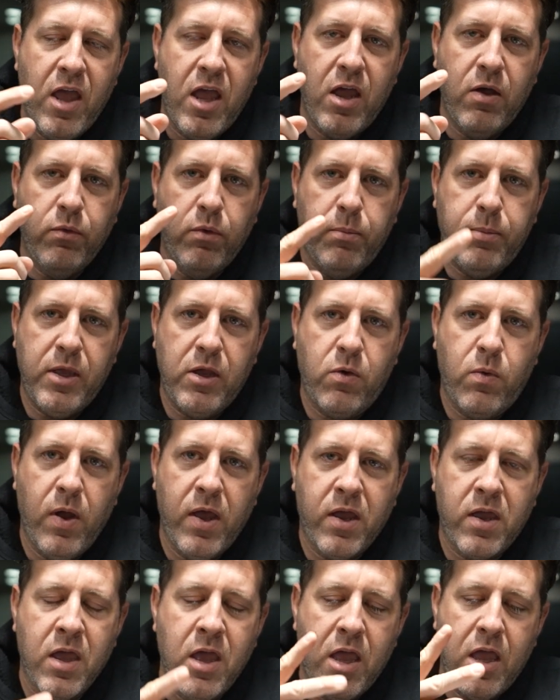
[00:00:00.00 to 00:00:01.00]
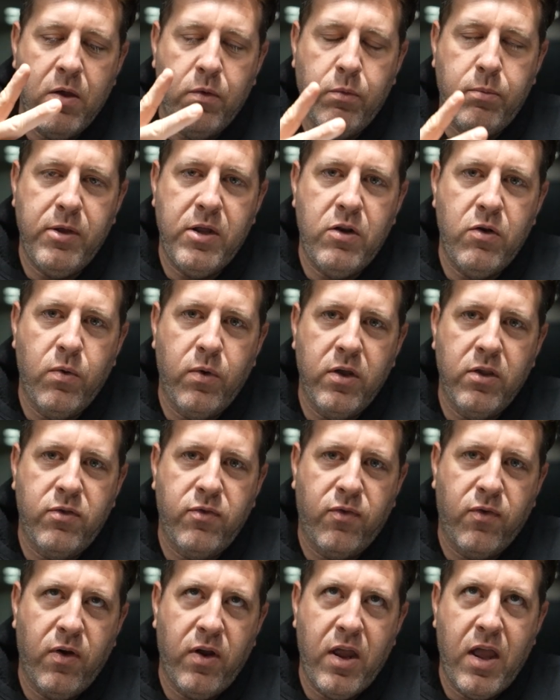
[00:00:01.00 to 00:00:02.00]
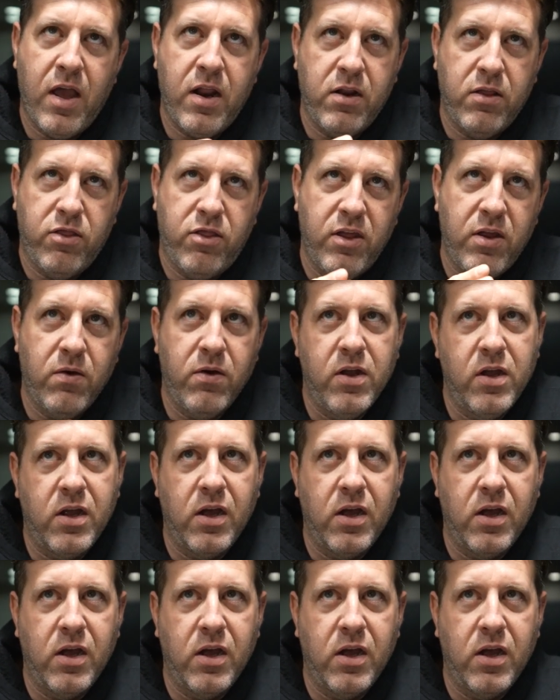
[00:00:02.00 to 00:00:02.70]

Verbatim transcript: It will be quick, it will be noise free, and in theory,